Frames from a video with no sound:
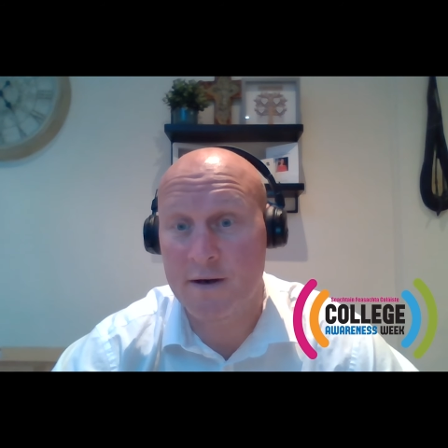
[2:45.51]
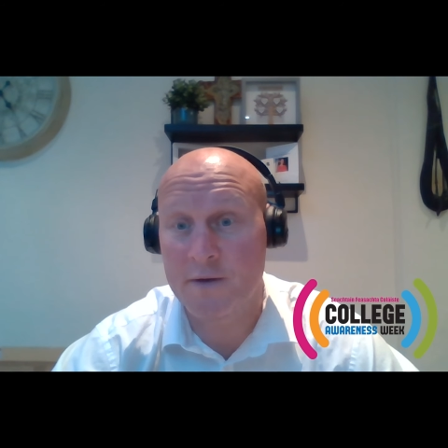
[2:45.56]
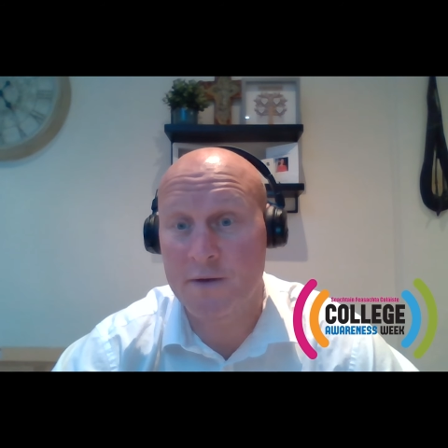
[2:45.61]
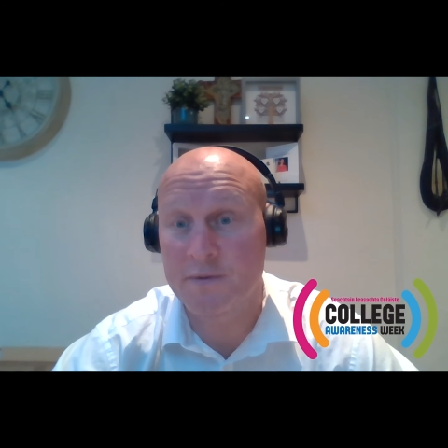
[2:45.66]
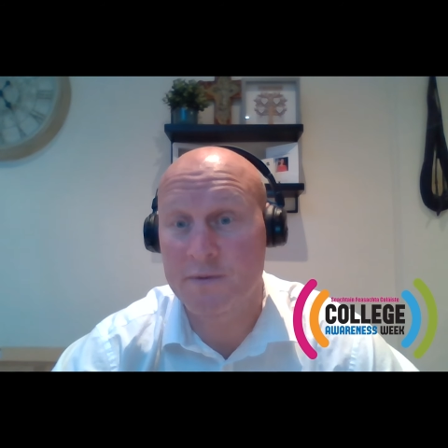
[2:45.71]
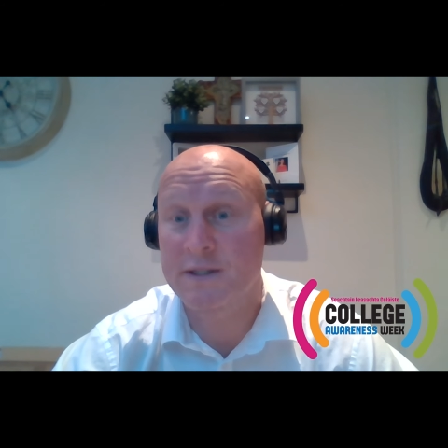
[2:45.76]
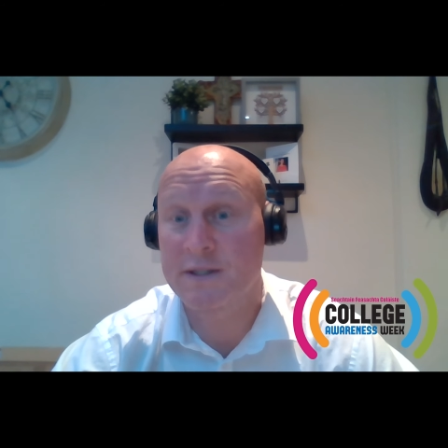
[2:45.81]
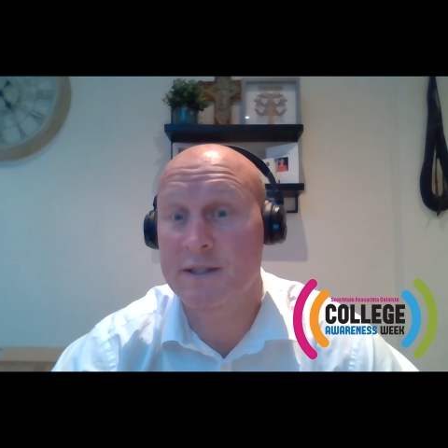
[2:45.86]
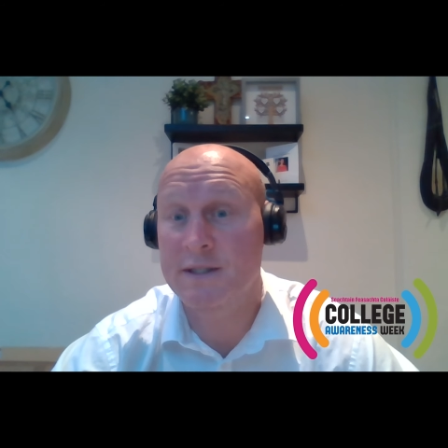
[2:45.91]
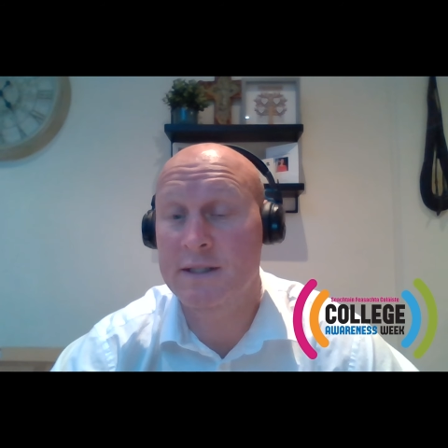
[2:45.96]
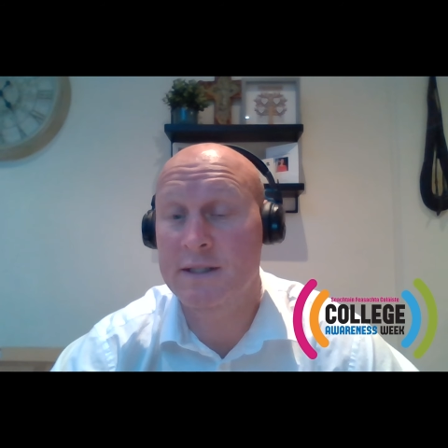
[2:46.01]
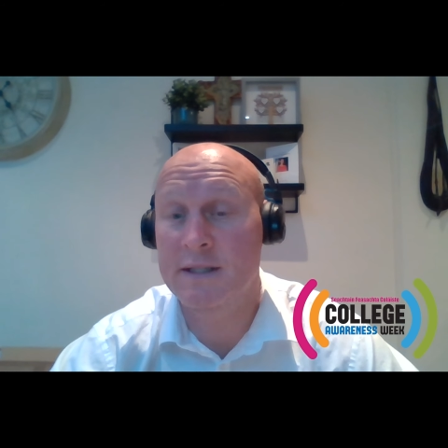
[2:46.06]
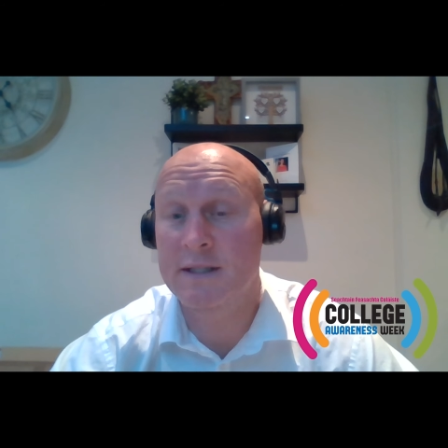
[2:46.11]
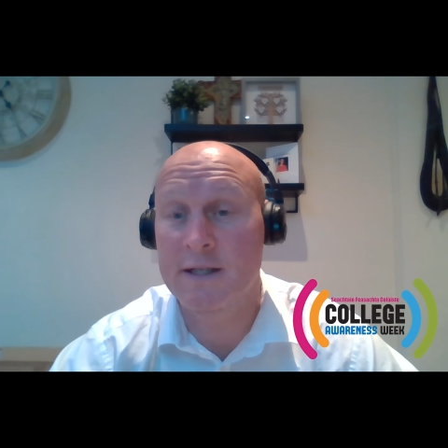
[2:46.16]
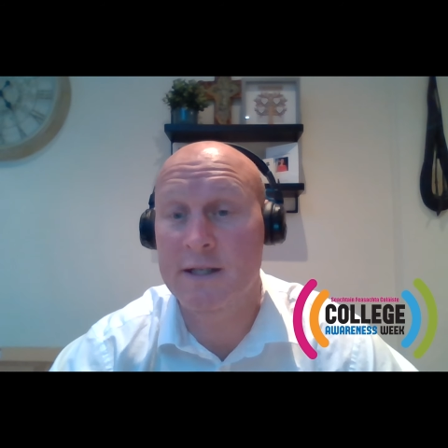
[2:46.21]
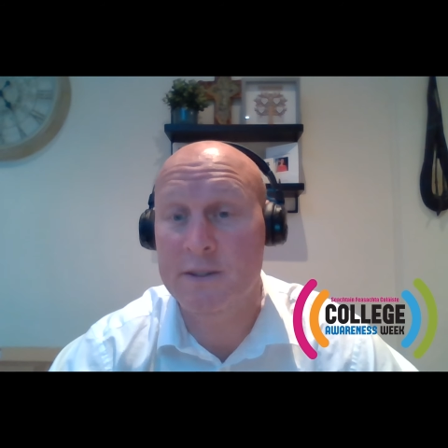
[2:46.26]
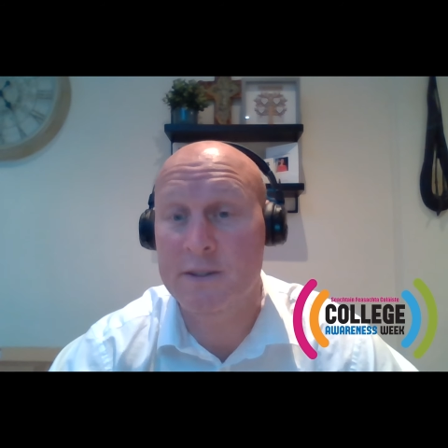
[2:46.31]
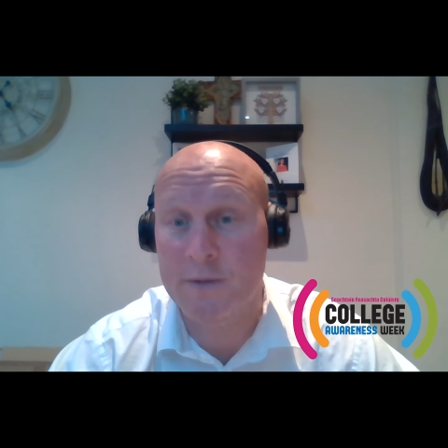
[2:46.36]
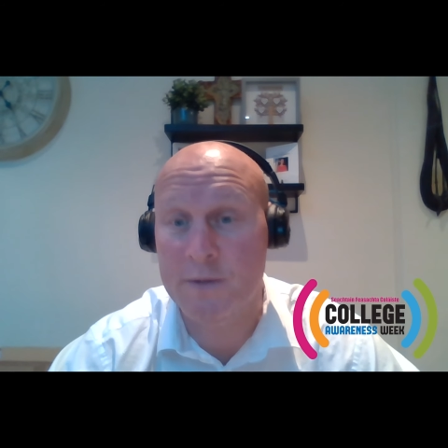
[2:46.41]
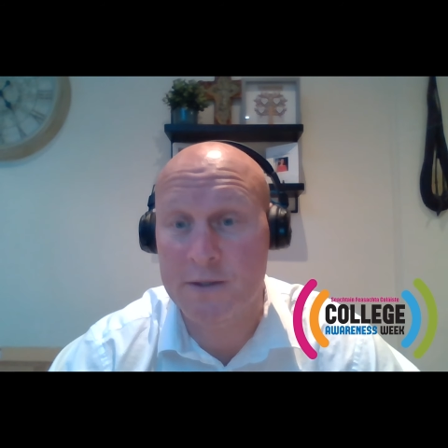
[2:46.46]
an OTC
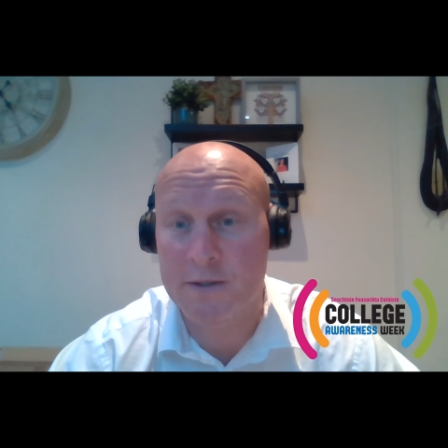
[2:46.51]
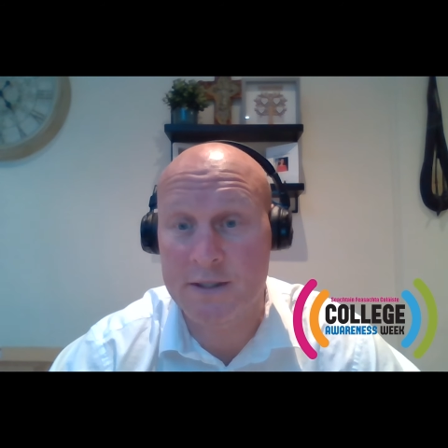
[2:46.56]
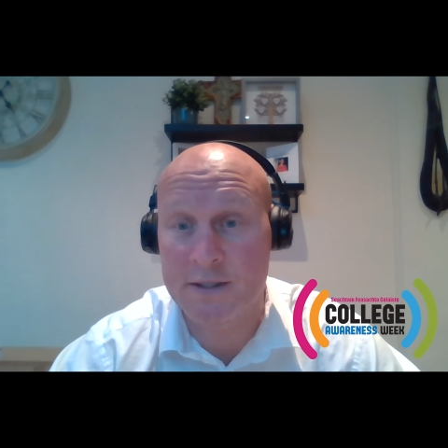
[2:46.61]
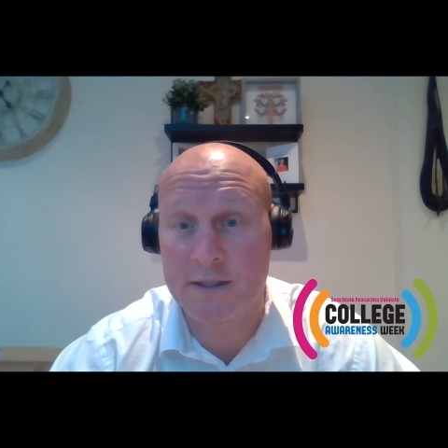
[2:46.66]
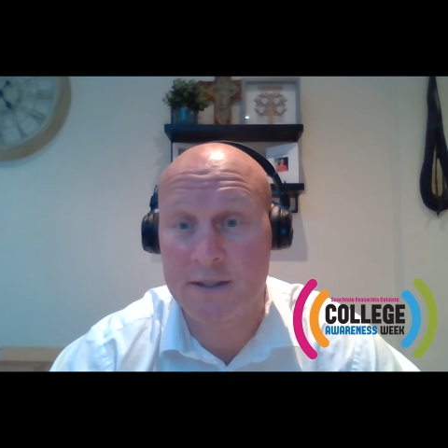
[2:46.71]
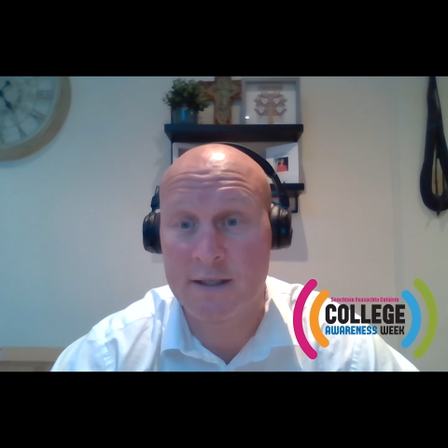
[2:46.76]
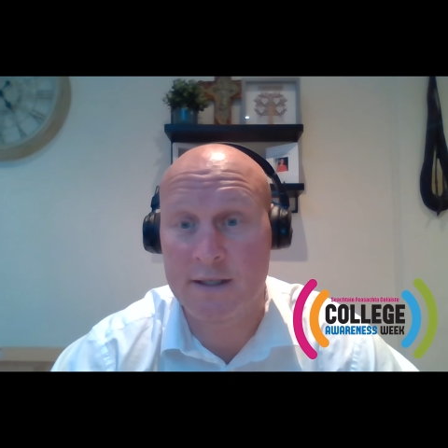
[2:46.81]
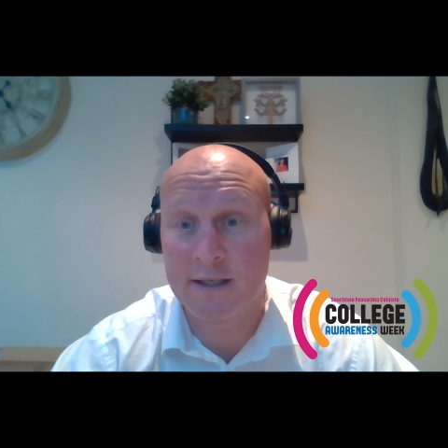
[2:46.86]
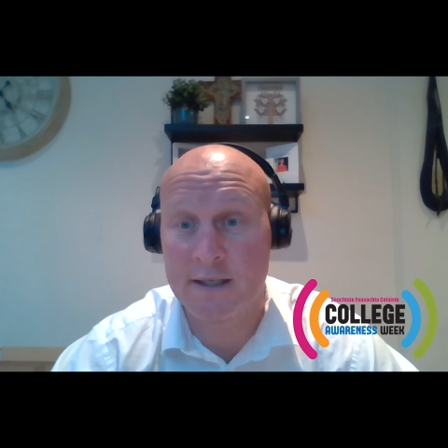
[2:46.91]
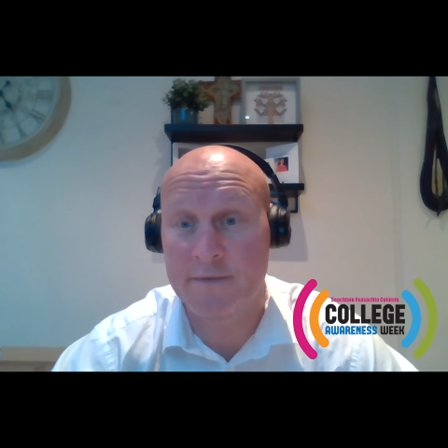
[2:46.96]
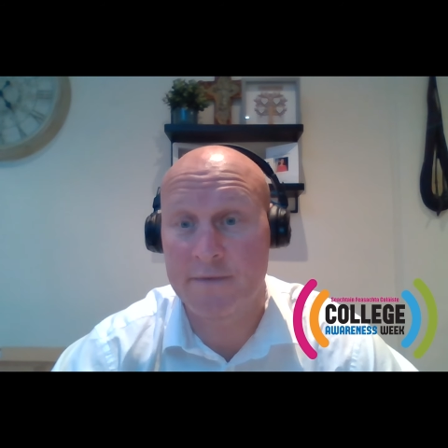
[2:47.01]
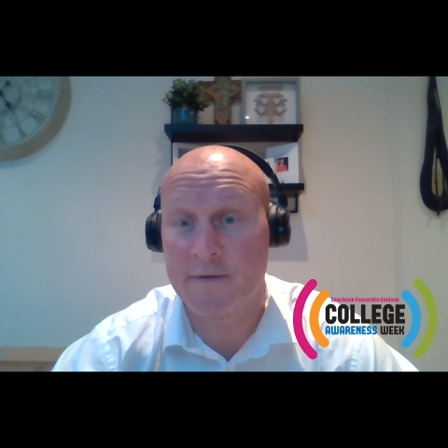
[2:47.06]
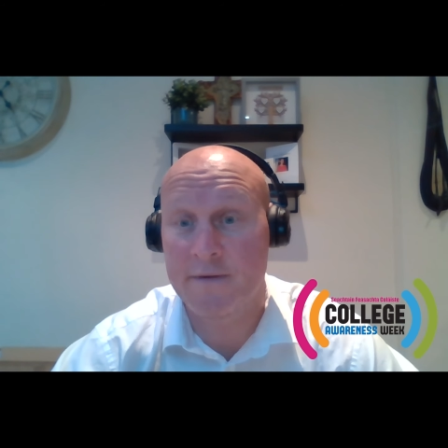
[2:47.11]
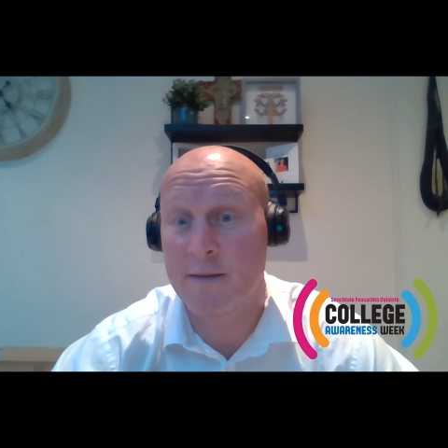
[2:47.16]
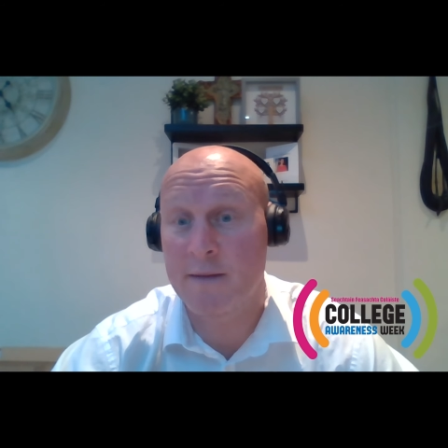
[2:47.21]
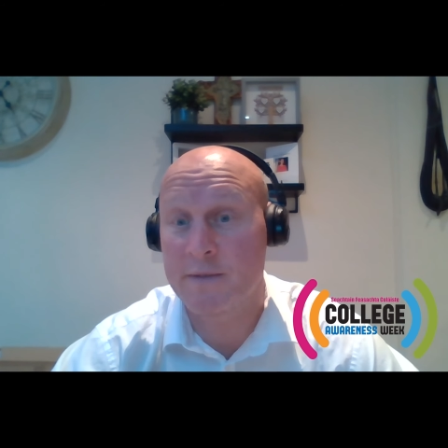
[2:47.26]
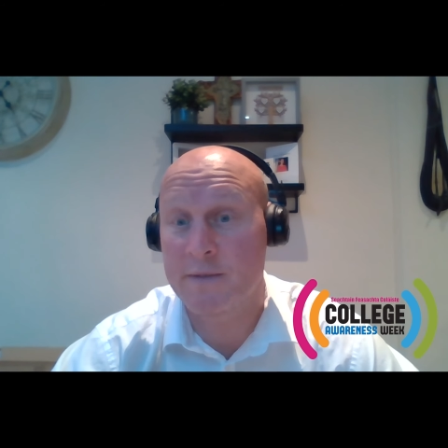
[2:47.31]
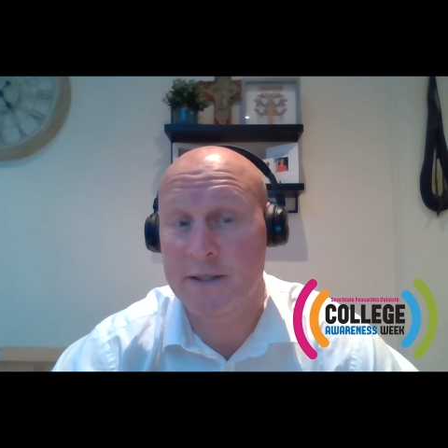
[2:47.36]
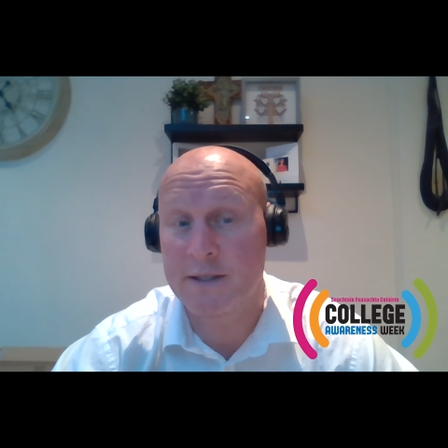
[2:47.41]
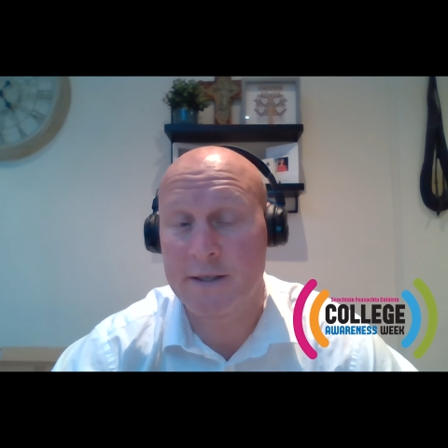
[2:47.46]
salesperson in a
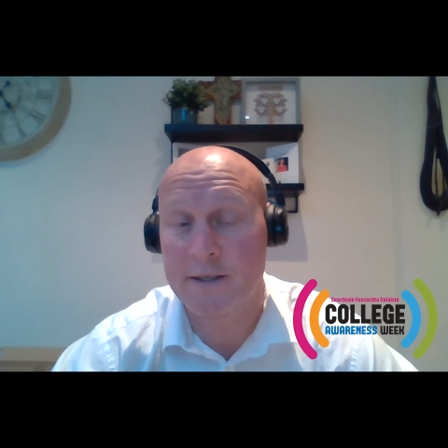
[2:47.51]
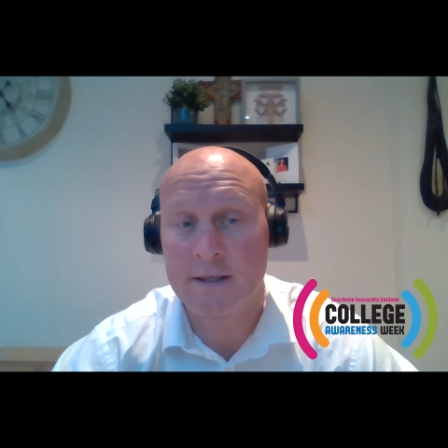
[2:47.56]
pharmacy,